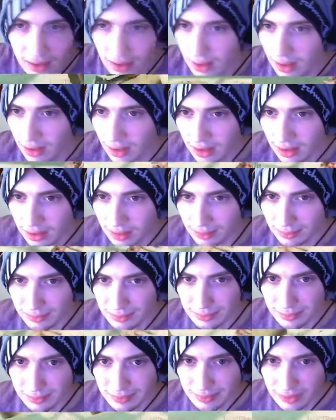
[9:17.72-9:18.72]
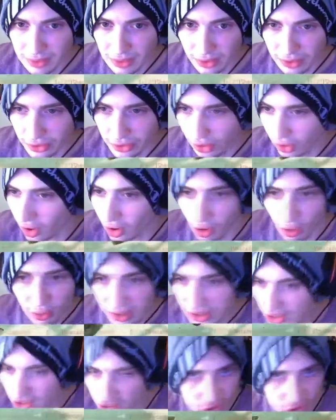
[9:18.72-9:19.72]
um, you're you're
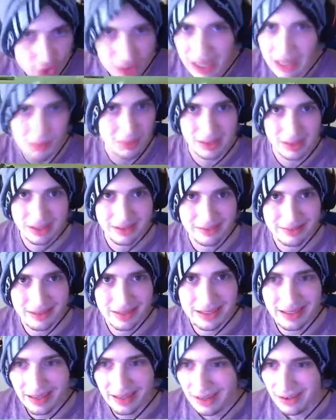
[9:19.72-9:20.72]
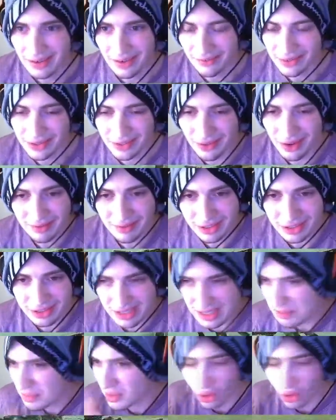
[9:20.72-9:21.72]
always scrambling, right? If you don't have a good
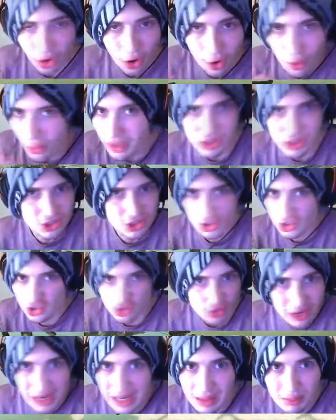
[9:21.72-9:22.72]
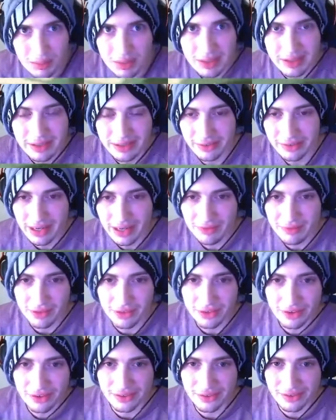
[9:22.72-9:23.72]
team, you're always scrambling. You're
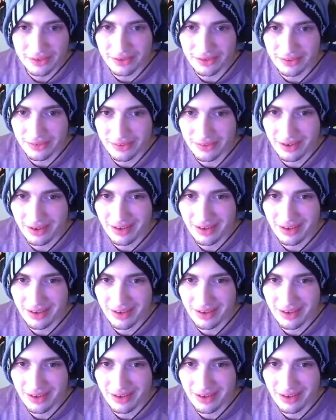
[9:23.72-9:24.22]
never you're you're